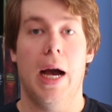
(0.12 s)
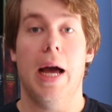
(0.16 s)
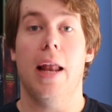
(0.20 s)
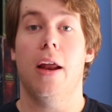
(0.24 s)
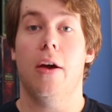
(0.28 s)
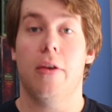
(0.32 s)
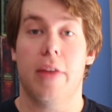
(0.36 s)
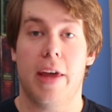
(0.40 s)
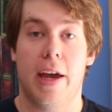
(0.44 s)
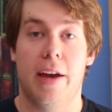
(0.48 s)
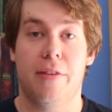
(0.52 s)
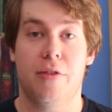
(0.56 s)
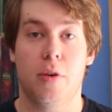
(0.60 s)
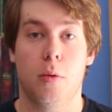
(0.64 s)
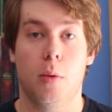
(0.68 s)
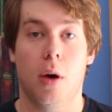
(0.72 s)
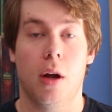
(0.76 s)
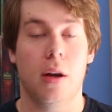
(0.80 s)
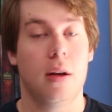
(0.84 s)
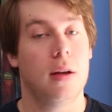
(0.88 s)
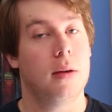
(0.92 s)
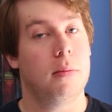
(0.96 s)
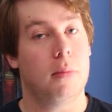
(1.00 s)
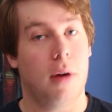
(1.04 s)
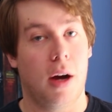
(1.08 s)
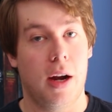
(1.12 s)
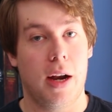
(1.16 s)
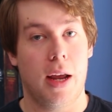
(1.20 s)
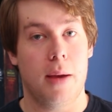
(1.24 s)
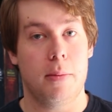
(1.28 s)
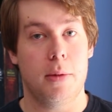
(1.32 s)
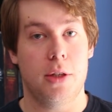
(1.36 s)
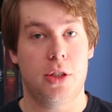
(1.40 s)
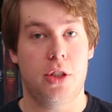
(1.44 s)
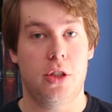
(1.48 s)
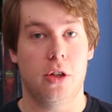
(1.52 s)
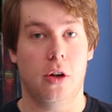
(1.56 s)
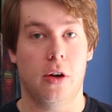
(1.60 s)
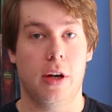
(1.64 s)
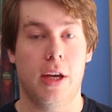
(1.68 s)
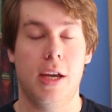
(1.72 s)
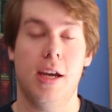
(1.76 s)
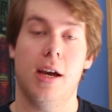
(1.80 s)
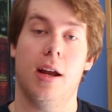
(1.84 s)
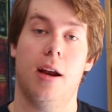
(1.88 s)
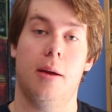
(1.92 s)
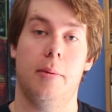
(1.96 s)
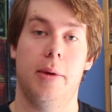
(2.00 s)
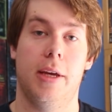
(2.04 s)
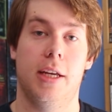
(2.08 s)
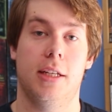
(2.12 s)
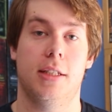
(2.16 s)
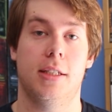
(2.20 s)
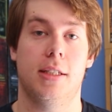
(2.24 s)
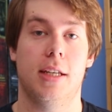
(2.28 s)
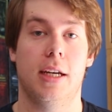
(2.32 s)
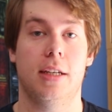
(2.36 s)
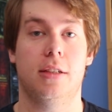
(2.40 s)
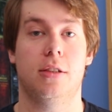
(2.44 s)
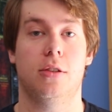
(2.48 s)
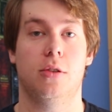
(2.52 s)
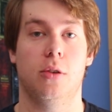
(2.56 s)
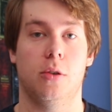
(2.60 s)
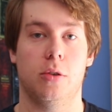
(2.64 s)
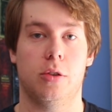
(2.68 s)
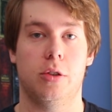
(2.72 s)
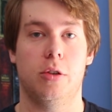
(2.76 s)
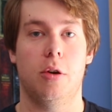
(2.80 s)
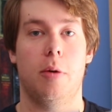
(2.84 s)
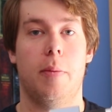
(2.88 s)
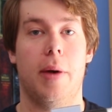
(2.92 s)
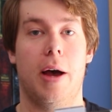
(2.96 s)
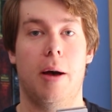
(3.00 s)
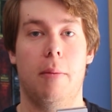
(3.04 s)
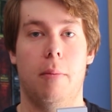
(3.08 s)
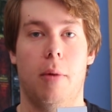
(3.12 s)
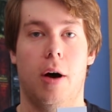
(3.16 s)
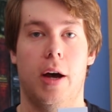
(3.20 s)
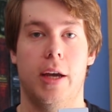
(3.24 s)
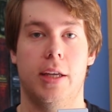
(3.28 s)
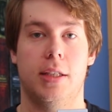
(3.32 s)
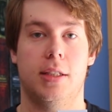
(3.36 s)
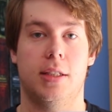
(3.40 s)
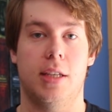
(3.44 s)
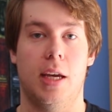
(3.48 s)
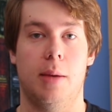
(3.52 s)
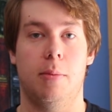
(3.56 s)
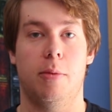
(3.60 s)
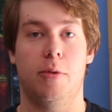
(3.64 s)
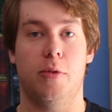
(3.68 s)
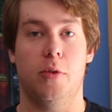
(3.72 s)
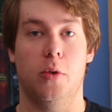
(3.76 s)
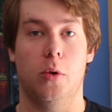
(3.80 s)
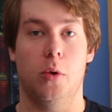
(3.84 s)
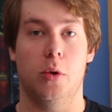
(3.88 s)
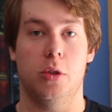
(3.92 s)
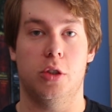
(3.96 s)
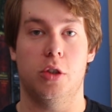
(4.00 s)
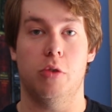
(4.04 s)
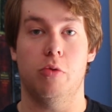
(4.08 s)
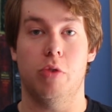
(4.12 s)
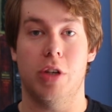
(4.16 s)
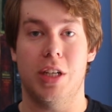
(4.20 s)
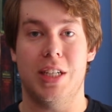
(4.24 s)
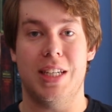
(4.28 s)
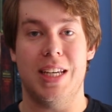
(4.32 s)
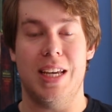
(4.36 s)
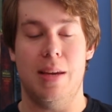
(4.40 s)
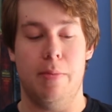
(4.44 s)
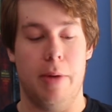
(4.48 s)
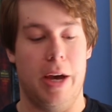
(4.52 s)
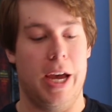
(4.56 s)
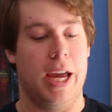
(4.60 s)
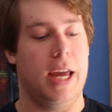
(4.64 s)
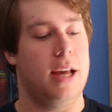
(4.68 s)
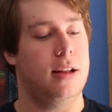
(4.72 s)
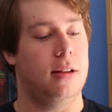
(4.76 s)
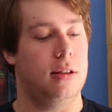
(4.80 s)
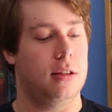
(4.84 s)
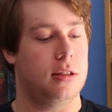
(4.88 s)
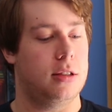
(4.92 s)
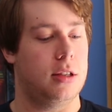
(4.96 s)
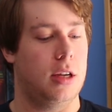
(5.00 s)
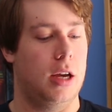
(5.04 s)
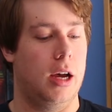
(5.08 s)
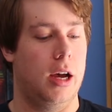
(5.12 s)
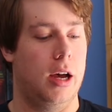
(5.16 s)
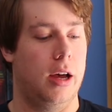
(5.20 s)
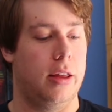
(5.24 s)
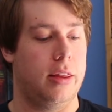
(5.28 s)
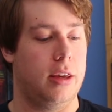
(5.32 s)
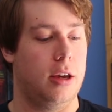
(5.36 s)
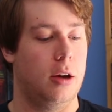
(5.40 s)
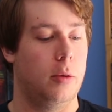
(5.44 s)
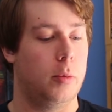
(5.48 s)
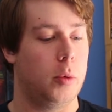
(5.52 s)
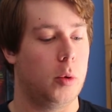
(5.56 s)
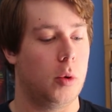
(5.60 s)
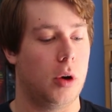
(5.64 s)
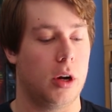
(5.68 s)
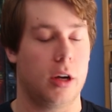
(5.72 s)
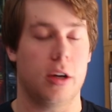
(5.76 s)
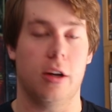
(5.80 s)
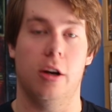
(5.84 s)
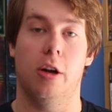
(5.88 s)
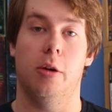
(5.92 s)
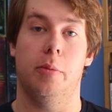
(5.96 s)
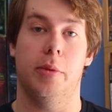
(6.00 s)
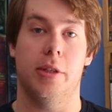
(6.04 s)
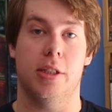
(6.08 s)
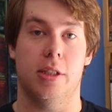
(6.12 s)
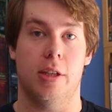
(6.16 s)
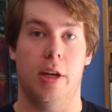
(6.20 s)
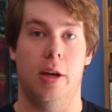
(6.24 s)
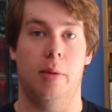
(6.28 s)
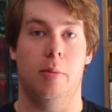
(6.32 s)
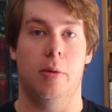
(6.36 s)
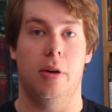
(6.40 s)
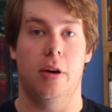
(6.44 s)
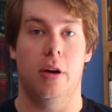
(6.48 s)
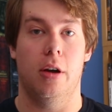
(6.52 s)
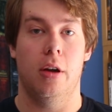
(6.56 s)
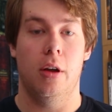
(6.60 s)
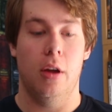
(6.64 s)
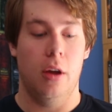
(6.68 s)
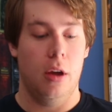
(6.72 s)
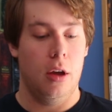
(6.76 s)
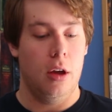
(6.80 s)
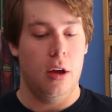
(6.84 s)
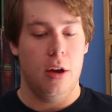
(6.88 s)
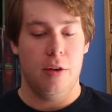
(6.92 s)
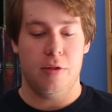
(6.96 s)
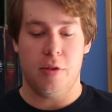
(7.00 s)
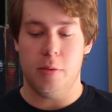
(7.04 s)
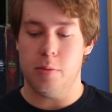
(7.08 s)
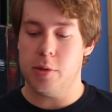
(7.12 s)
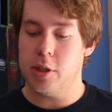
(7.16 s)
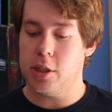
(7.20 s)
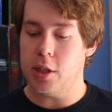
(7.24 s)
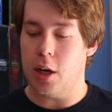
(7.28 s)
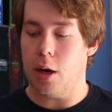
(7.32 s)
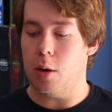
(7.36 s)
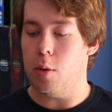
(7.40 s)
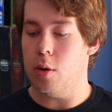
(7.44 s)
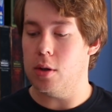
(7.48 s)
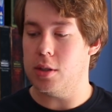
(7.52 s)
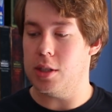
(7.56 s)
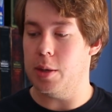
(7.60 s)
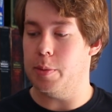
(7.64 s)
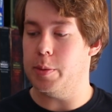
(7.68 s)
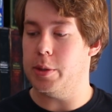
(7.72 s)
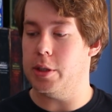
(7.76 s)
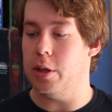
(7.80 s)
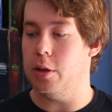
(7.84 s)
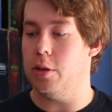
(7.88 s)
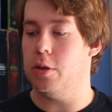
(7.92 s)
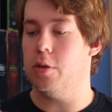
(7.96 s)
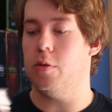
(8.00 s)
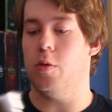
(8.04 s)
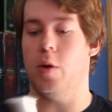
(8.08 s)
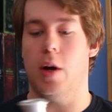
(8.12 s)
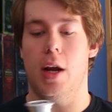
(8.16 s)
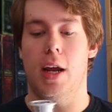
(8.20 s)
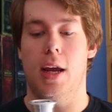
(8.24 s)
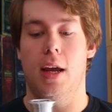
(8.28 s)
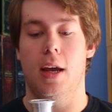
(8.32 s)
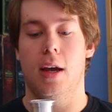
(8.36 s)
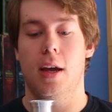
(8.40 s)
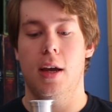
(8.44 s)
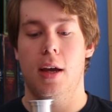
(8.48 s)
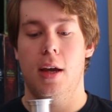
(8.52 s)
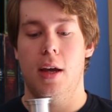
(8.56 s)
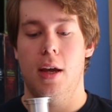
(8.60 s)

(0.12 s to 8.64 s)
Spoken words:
Hello there everyone, my name is Johnny and I'm here today to talk to you about my Saberforge Redeemer hilt, the Obi-Wan Kenobi saber from Star Wars Episode 3.